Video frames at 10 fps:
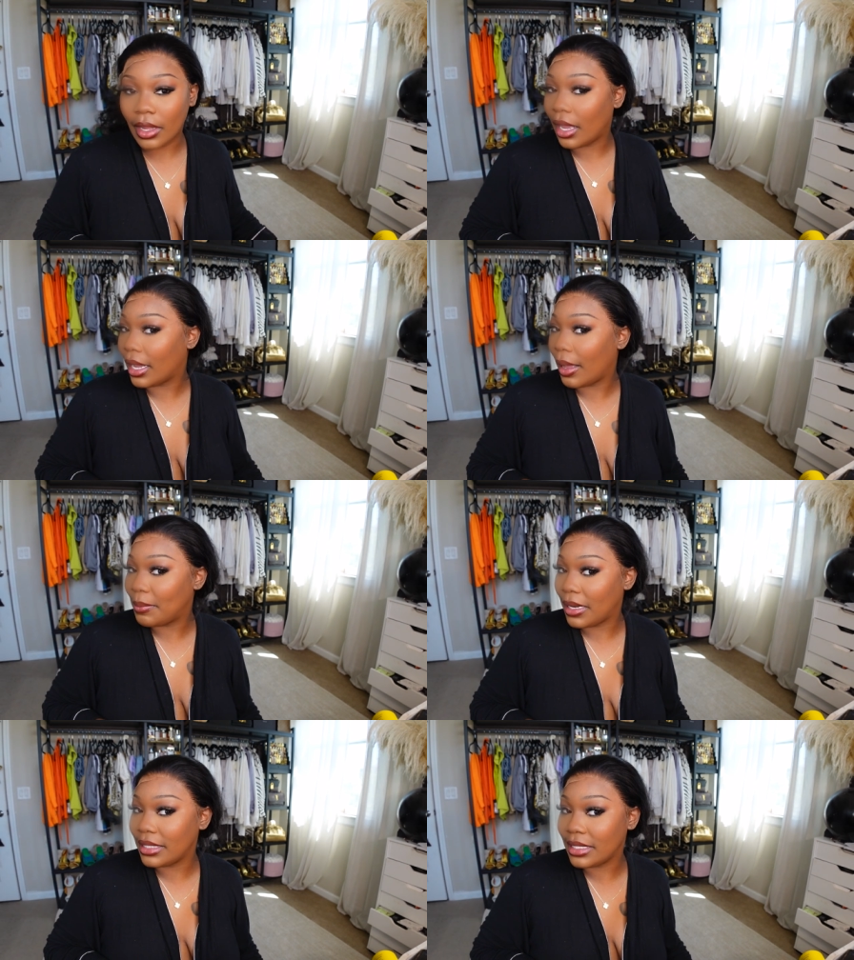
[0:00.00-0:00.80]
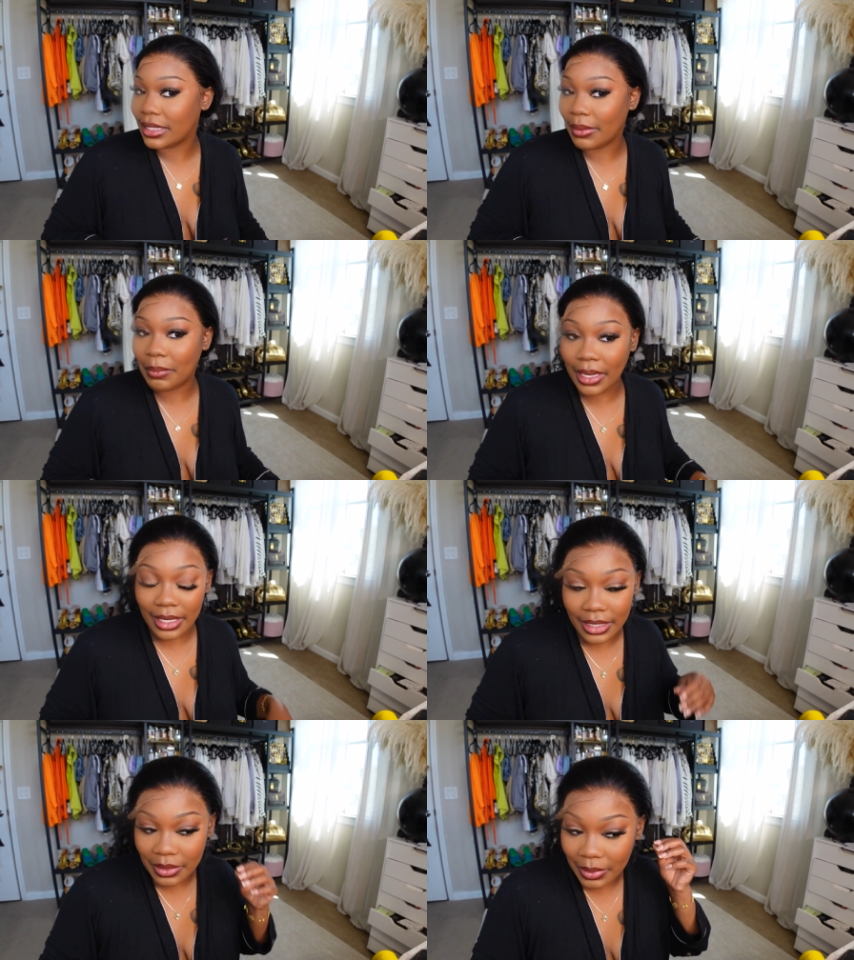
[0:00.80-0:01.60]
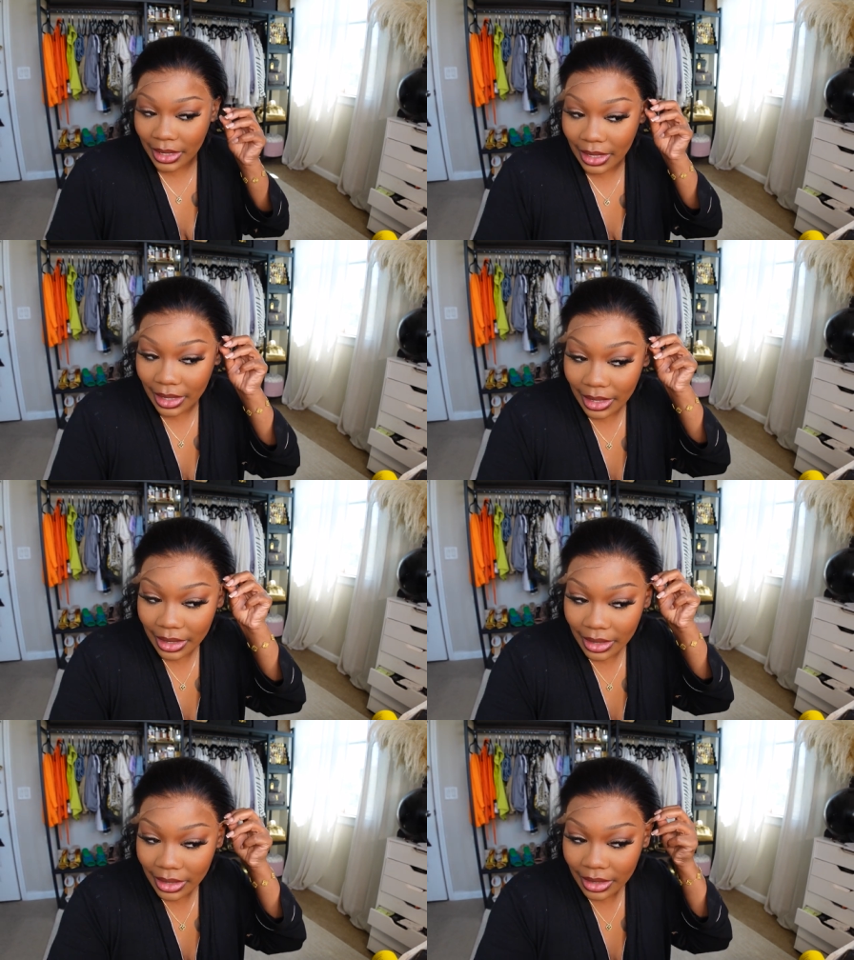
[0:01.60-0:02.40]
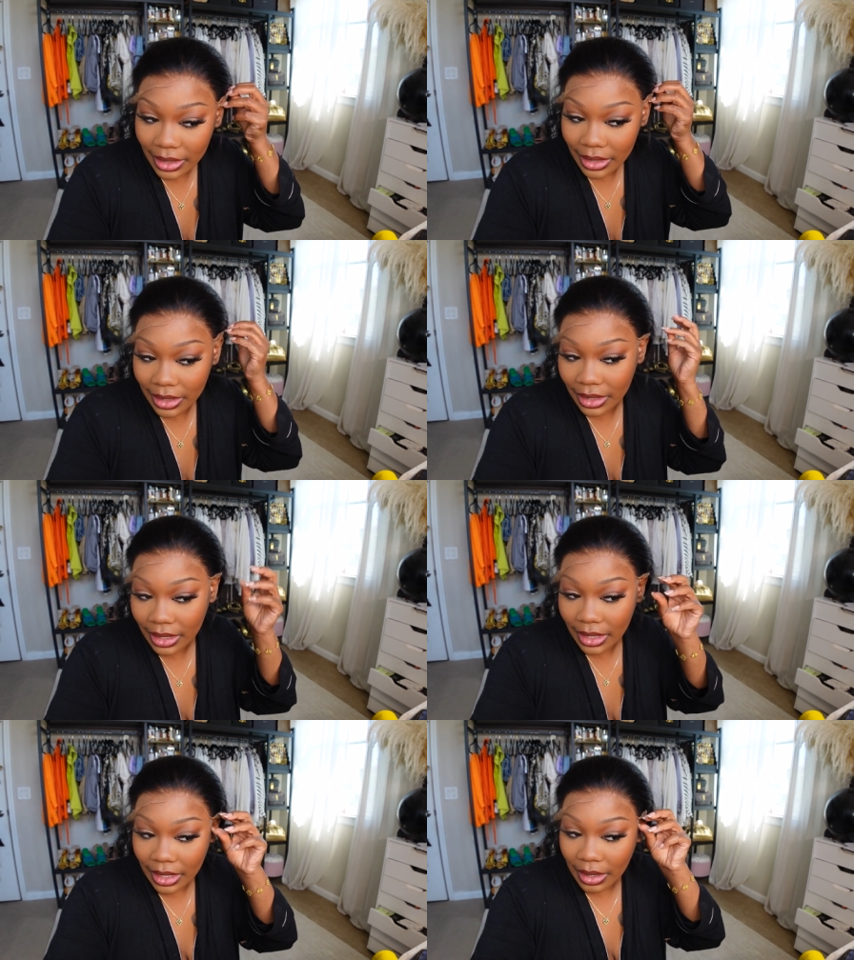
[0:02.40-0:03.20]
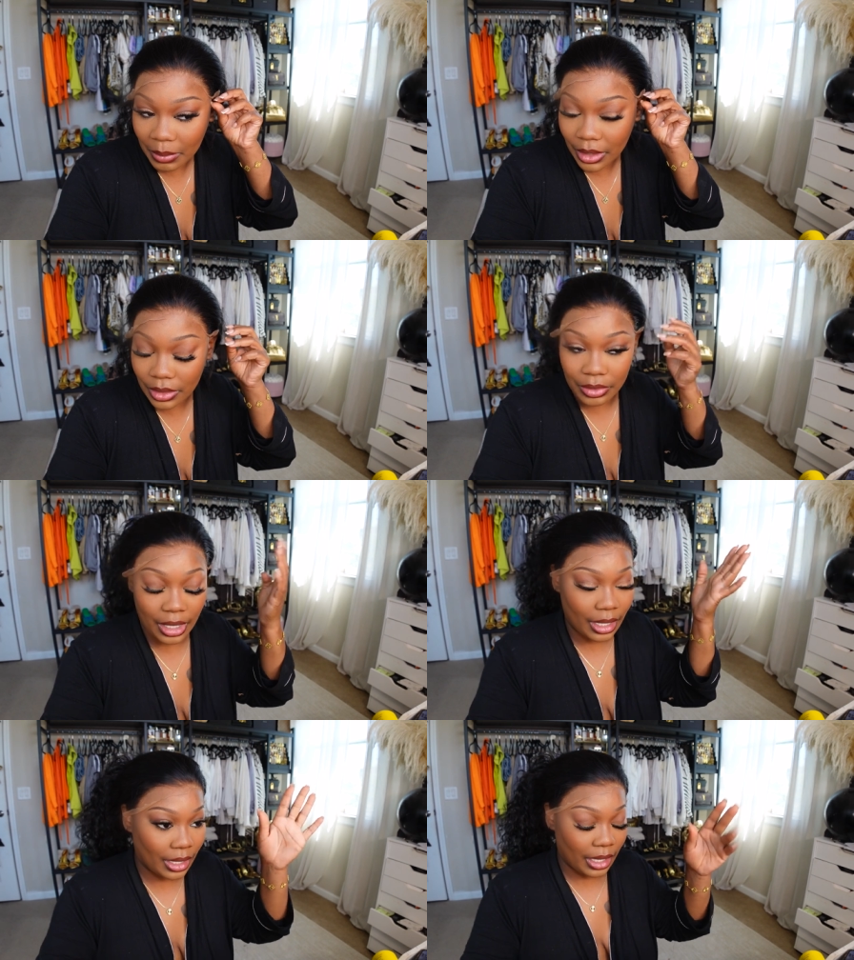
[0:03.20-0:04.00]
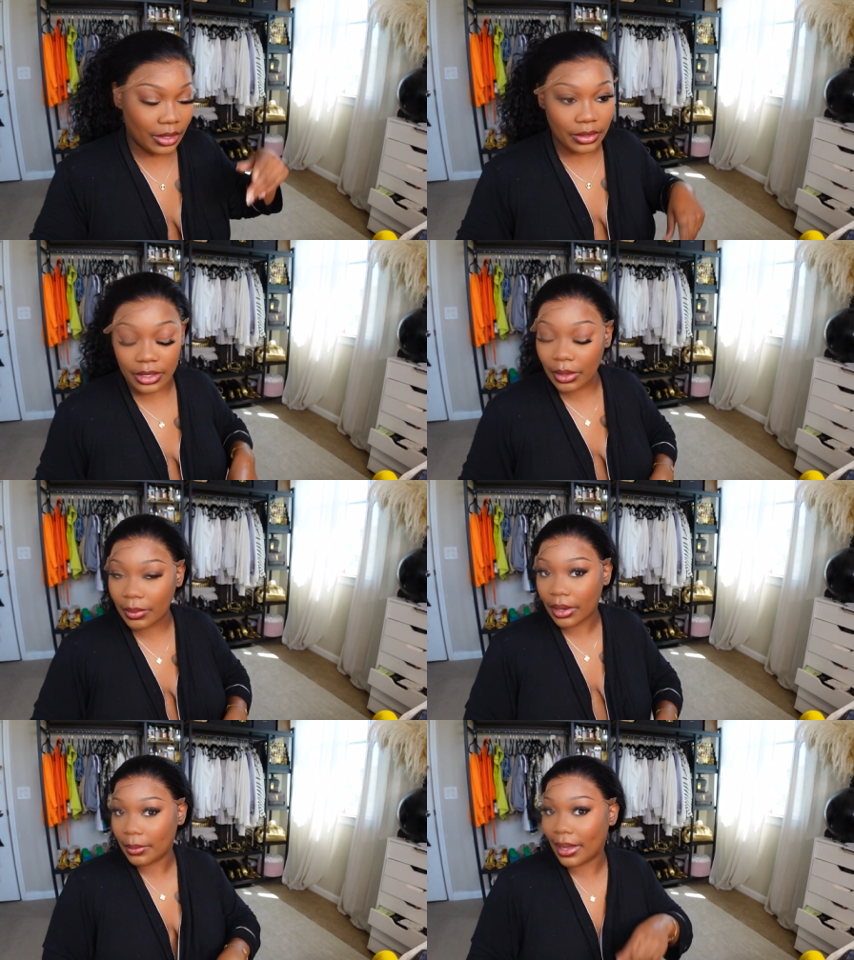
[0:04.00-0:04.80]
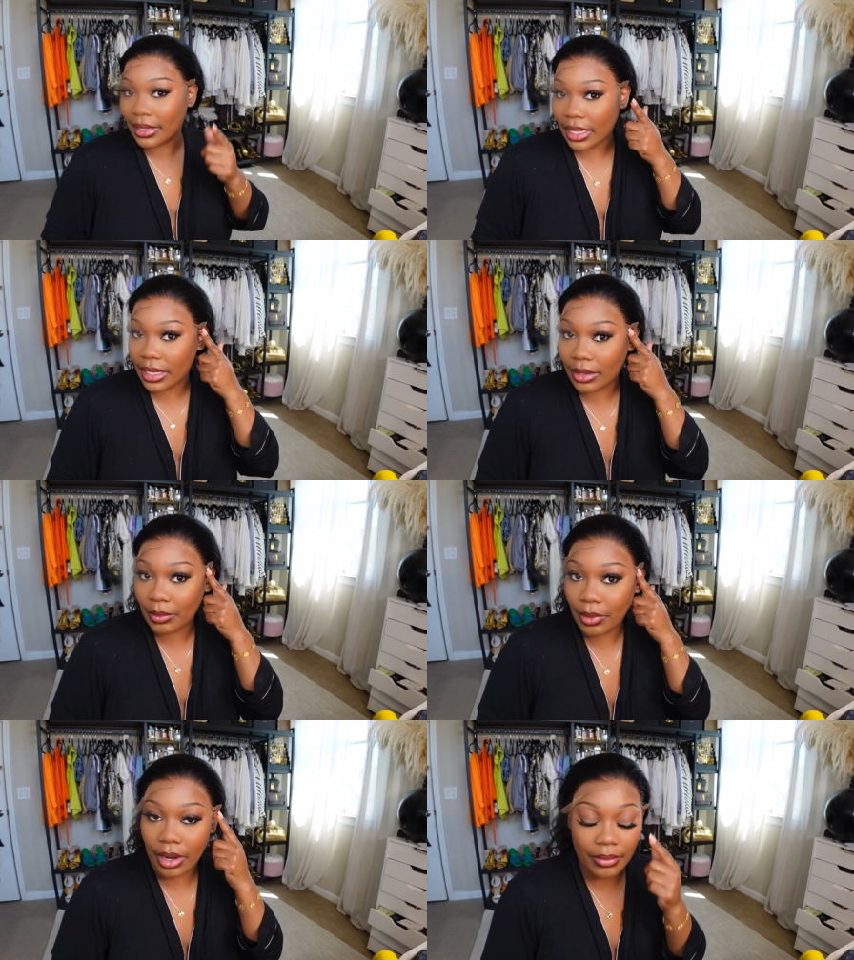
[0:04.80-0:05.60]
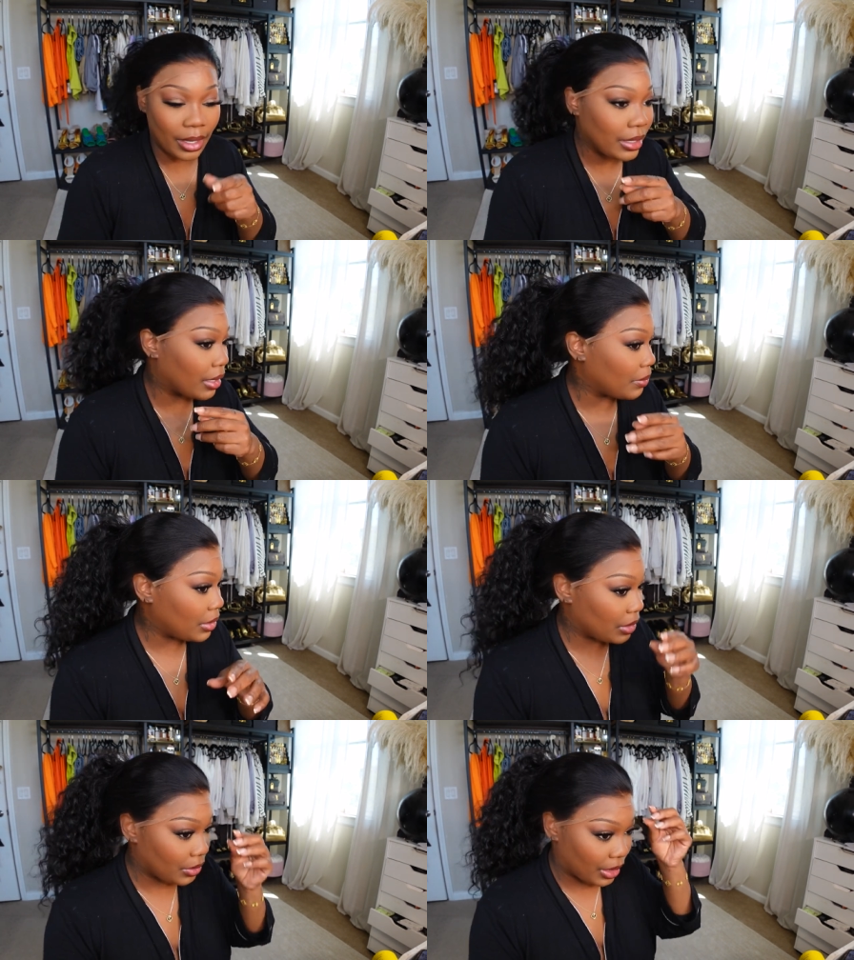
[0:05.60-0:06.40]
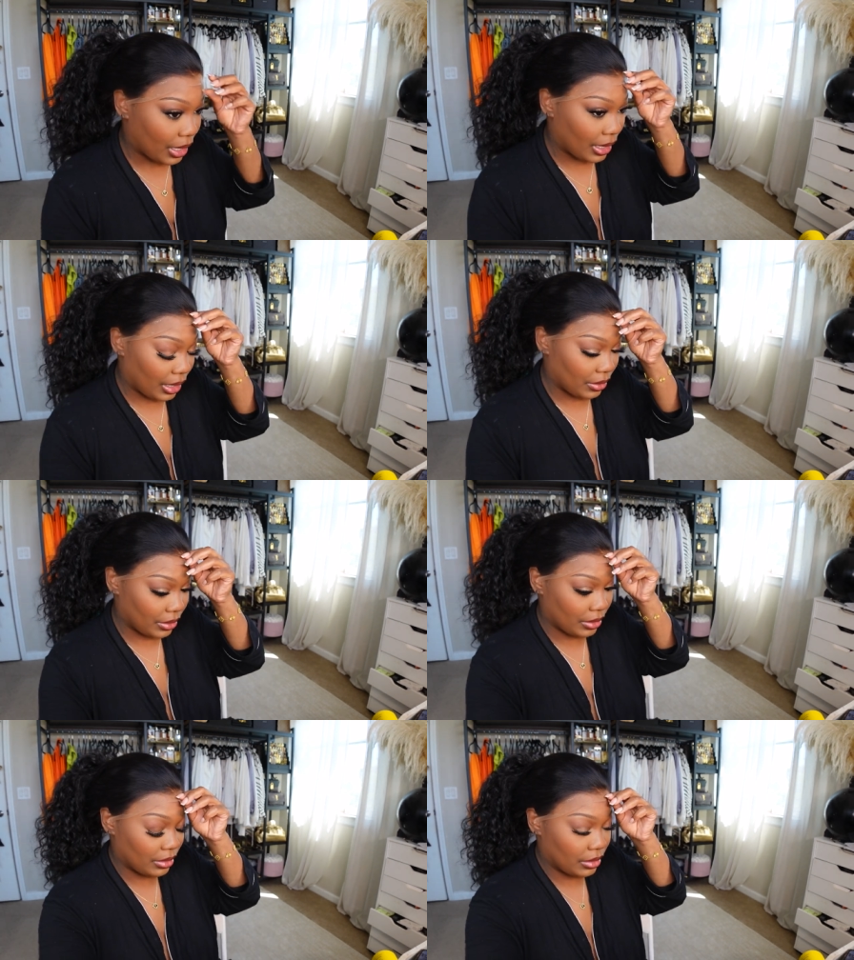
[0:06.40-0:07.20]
I got places to be this weekend. I'm gonna glue that later. Don't worry about that little part right there. We'll glue that later.